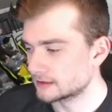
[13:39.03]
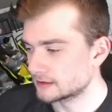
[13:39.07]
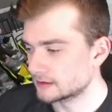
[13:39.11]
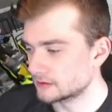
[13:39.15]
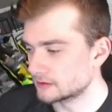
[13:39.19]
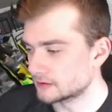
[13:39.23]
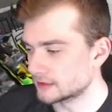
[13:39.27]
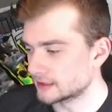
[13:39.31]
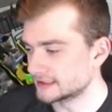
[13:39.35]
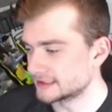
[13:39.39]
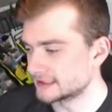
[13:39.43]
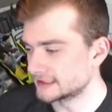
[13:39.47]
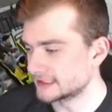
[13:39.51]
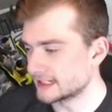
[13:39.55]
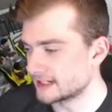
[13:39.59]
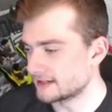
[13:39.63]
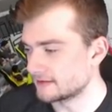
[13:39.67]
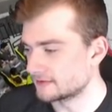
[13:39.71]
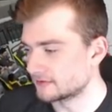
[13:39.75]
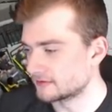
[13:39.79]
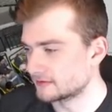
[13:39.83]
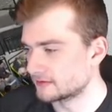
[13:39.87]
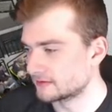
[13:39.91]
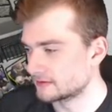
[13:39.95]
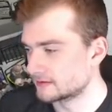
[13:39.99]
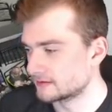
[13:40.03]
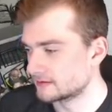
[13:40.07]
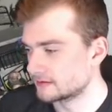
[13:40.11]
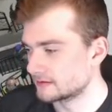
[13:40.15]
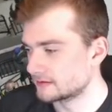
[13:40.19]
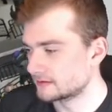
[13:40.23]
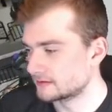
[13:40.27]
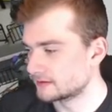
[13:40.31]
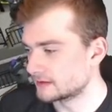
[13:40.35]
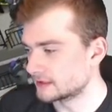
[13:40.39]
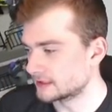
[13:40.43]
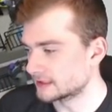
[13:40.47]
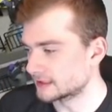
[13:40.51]
Oh, nice save.
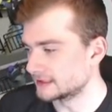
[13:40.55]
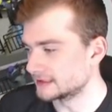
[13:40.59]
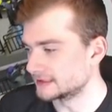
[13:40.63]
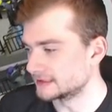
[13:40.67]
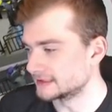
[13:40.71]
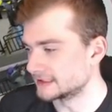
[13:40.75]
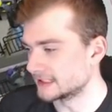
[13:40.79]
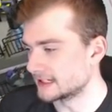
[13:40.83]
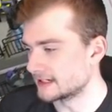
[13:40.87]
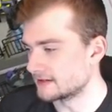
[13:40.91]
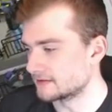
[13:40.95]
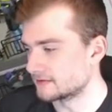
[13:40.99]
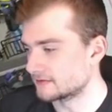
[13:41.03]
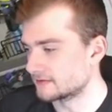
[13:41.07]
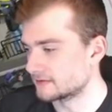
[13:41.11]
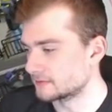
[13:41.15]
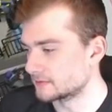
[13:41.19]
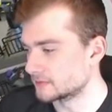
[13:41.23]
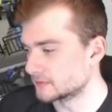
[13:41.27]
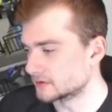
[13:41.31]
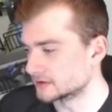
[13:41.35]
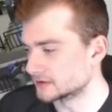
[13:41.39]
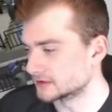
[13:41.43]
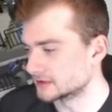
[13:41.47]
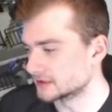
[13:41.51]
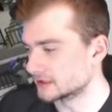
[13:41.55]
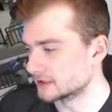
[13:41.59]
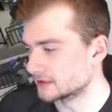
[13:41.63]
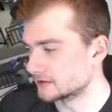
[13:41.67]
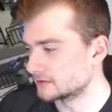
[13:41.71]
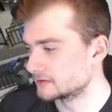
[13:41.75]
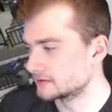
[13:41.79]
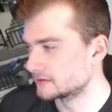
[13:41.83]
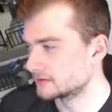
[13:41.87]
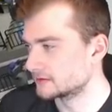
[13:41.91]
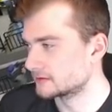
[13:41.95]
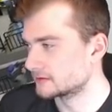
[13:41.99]
Lucky save, more so.